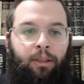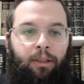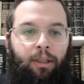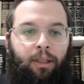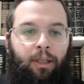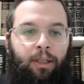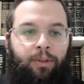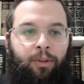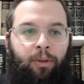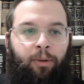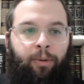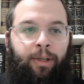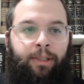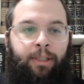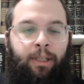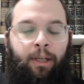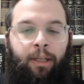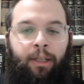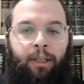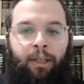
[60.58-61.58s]
as
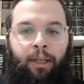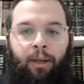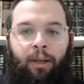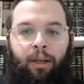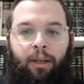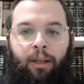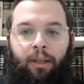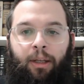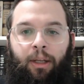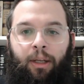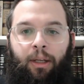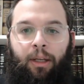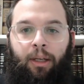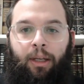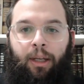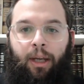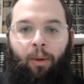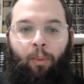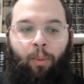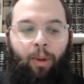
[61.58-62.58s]
always, I
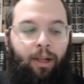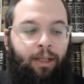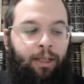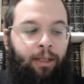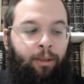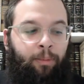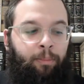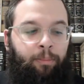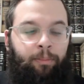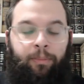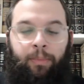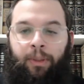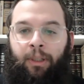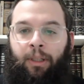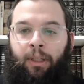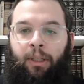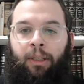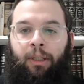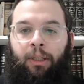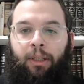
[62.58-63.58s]
welcome
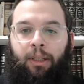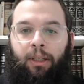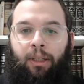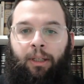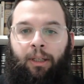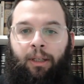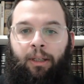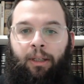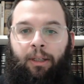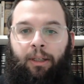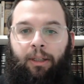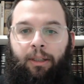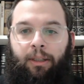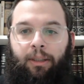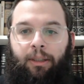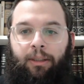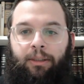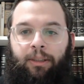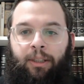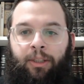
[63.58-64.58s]

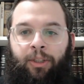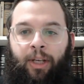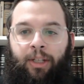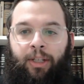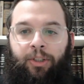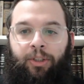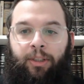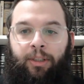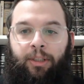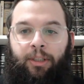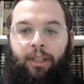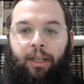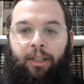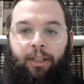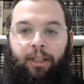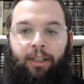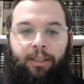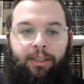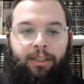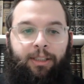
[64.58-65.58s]
suggestions like
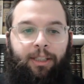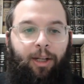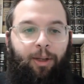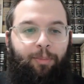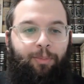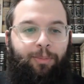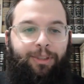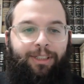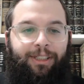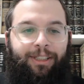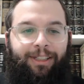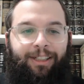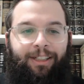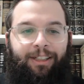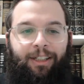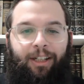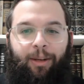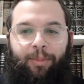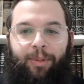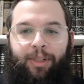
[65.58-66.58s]
these. It helps
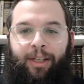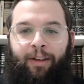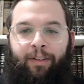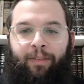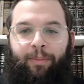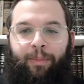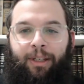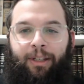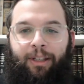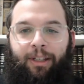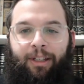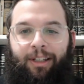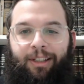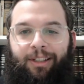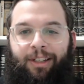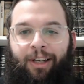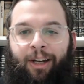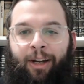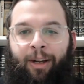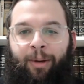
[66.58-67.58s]
save me
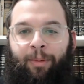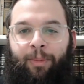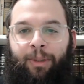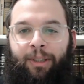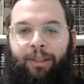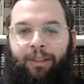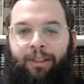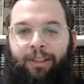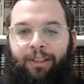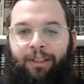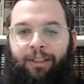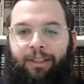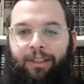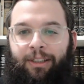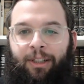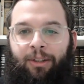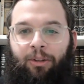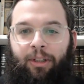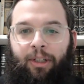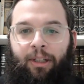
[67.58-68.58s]
time
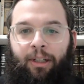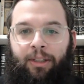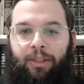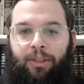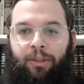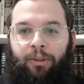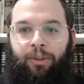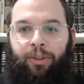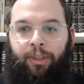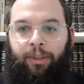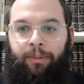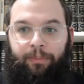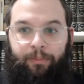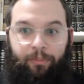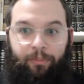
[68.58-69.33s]
in looking and searching.